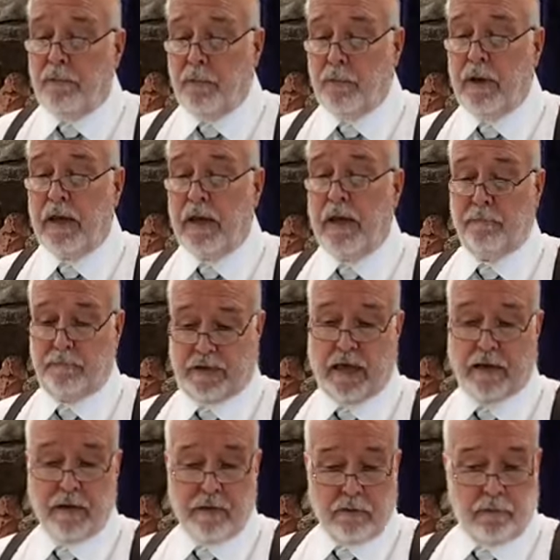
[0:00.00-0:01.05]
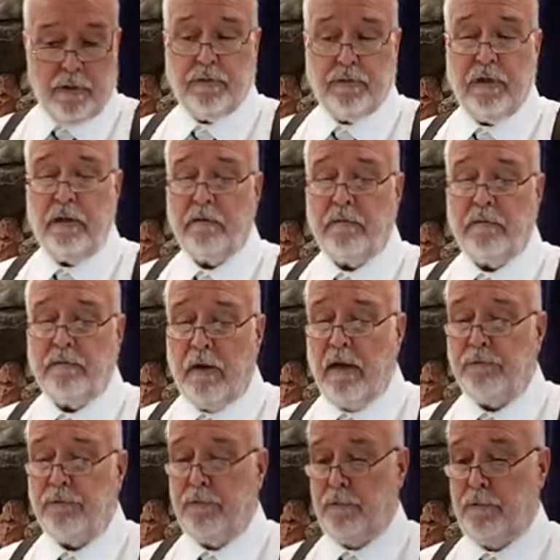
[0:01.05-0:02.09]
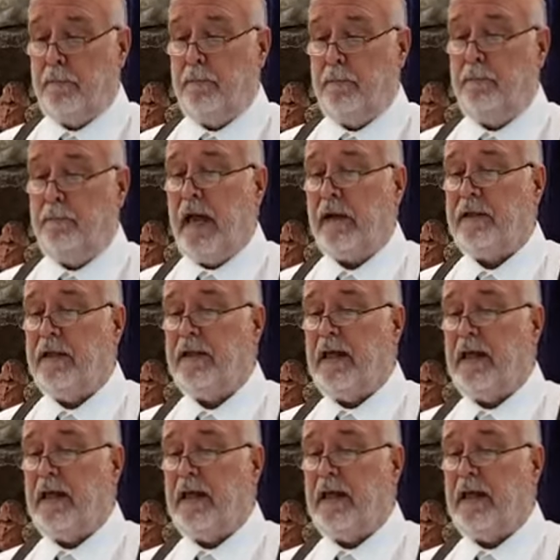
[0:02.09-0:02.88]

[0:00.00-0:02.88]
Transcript: 3, 2 Corinthians 5:3.